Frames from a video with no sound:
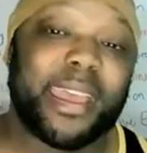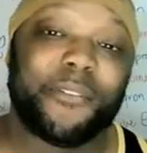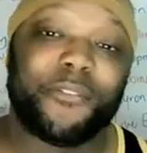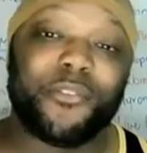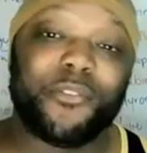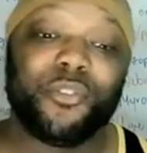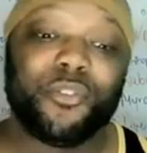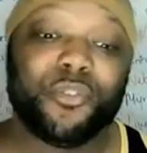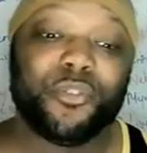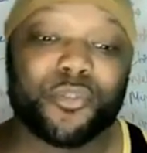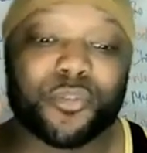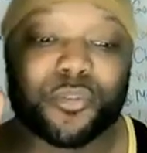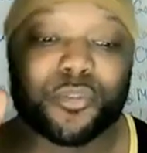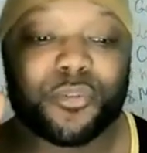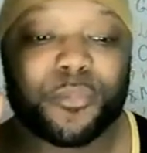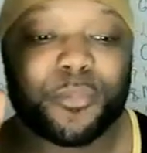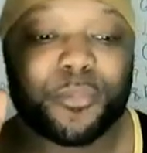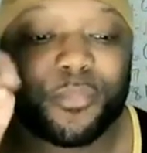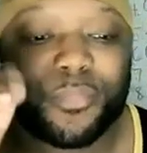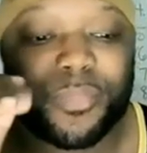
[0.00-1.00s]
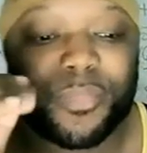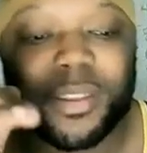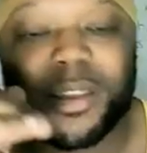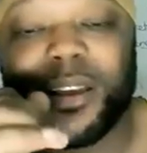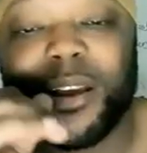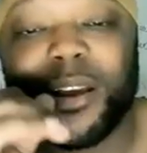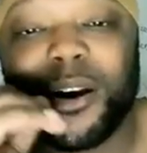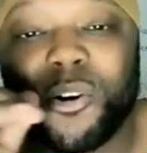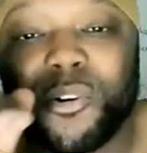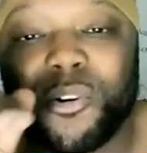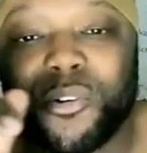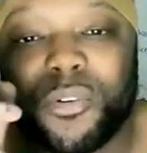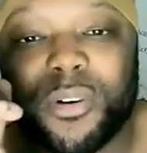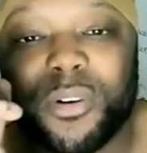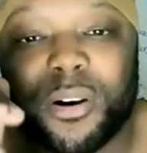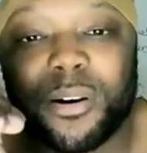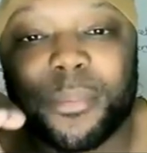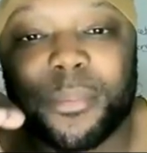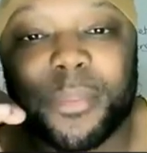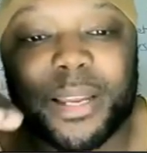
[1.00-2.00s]
If you
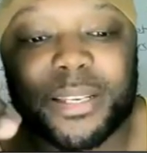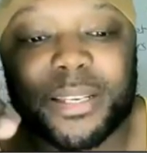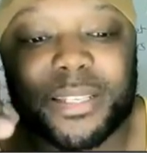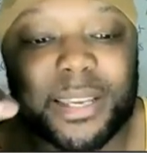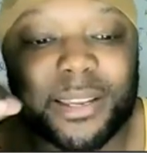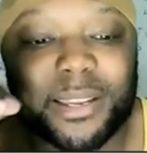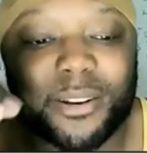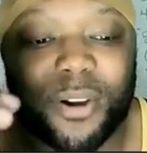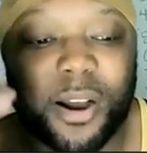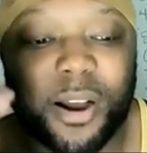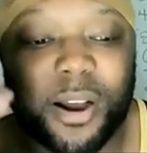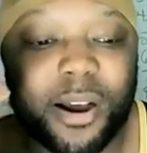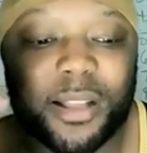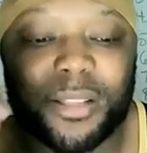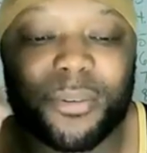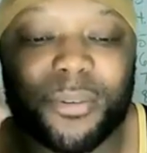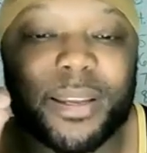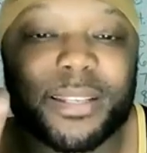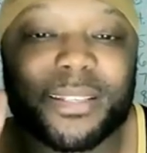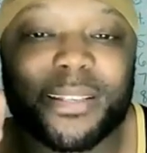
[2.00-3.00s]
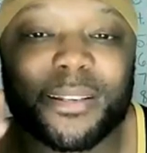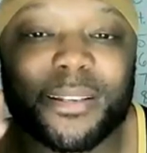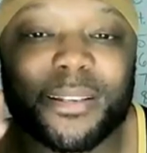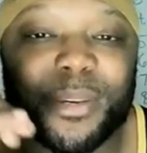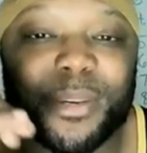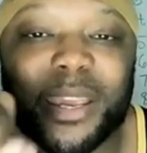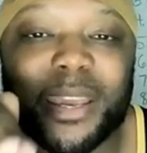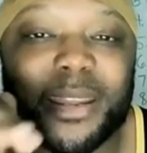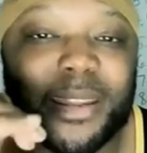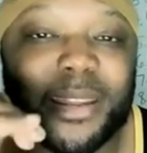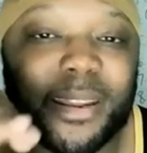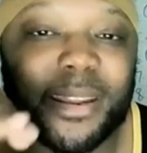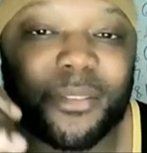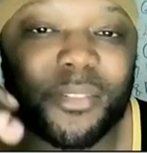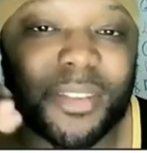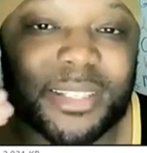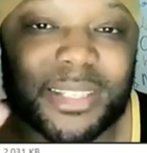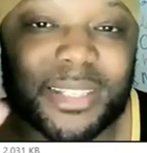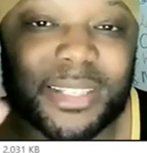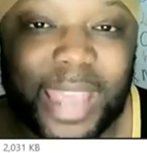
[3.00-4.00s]
go on my channel all the way to the beginning
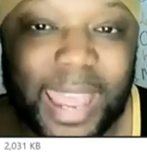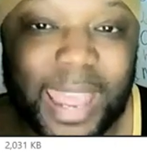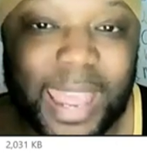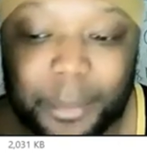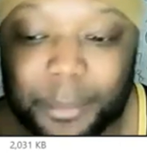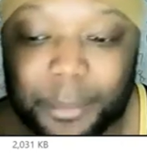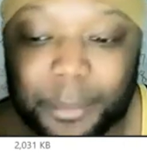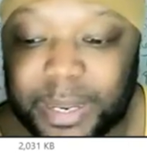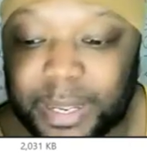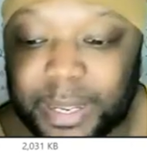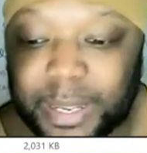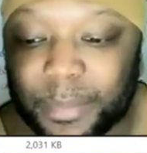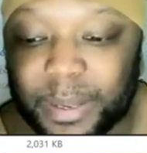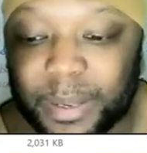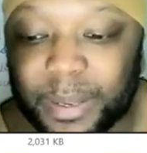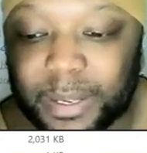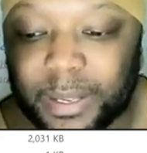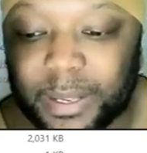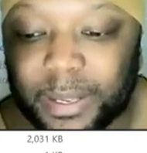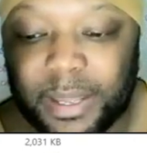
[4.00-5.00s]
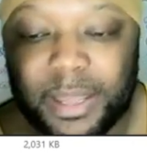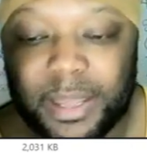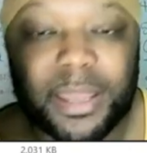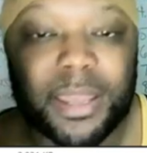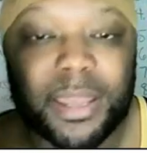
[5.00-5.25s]
of the scam demic